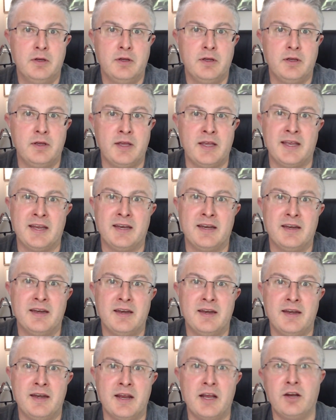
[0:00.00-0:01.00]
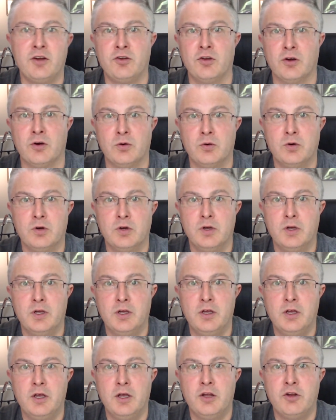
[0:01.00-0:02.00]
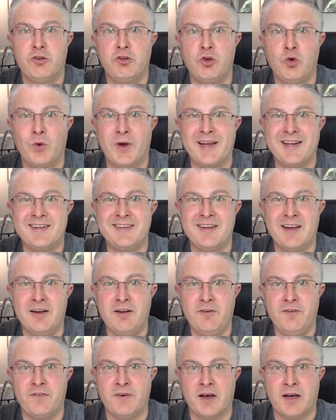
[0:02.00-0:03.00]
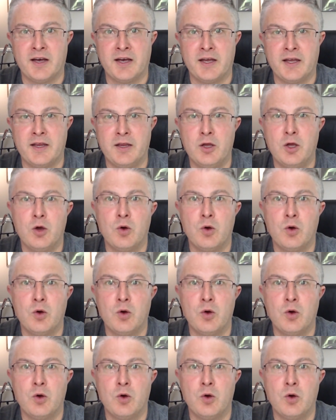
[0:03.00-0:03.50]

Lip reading: and nikto, to identify